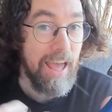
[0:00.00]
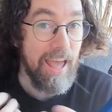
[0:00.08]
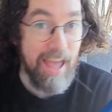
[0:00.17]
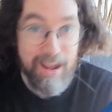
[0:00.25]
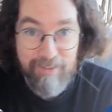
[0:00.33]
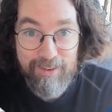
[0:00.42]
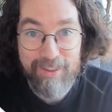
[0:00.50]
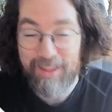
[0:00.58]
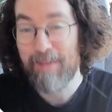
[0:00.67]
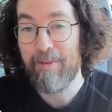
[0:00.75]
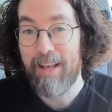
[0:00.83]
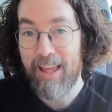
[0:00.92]

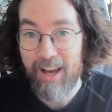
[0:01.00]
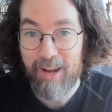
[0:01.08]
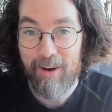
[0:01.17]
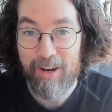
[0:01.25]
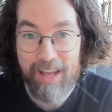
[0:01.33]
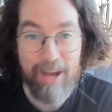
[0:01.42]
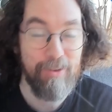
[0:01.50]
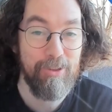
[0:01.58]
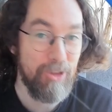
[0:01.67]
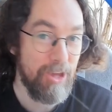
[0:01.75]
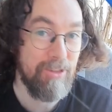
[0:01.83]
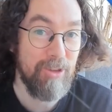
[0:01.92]
everything about AI right now is
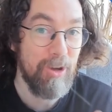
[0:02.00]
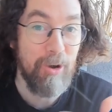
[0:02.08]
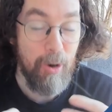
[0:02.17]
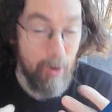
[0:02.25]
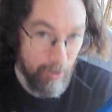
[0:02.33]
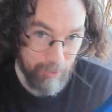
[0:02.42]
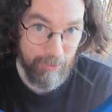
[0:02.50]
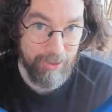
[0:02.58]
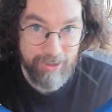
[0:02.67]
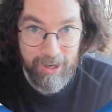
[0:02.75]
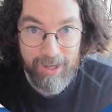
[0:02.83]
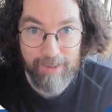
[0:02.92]
changing all the
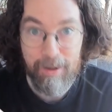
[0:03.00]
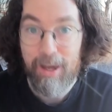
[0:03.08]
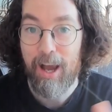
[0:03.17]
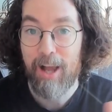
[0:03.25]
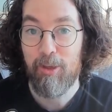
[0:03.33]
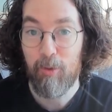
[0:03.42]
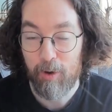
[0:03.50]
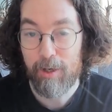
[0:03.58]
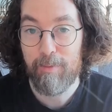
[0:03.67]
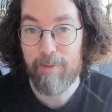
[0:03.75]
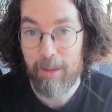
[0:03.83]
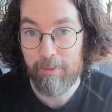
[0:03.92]
time, and you want
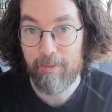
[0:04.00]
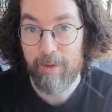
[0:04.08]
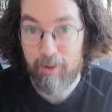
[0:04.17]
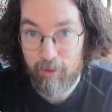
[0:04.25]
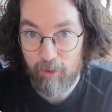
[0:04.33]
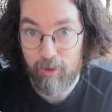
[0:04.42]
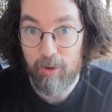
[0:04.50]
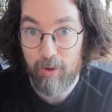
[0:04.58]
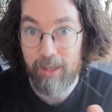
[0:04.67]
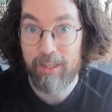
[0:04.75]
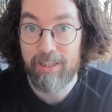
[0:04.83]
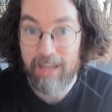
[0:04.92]
to be able to make sure you
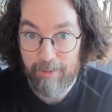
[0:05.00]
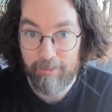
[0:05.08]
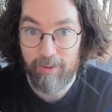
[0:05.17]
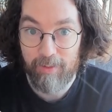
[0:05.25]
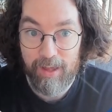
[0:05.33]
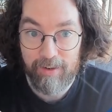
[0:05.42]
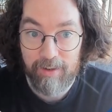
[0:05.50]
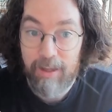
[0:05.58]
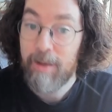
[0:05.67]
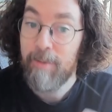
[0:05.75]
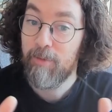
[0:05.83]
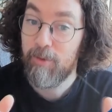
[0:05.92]
can adapt to that.
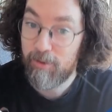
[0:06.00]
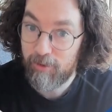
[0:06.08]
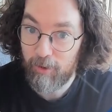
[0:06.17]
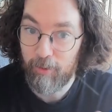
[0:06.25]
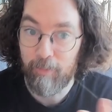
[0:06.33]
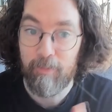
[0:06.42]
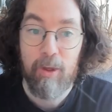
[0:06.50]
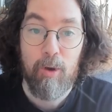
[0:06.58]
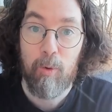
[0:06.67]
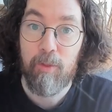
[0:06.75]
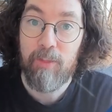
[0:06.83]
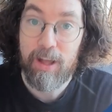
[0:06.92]
So
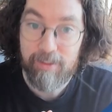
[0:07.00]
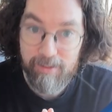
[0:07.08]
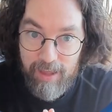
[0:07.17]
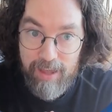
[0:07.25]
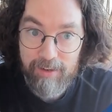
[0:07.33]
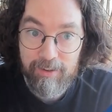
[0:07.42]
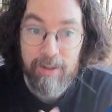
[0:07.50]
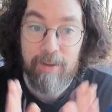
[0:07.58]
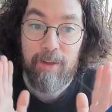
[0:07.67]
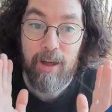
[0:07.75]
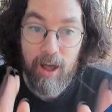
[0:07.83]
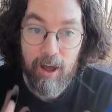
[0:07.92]
with that said,
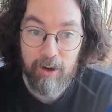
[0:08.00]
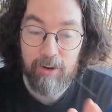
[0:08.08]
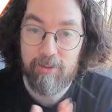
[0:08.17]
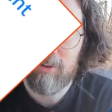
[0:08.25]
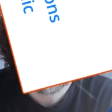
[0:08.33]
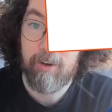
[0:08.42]
I'm going to start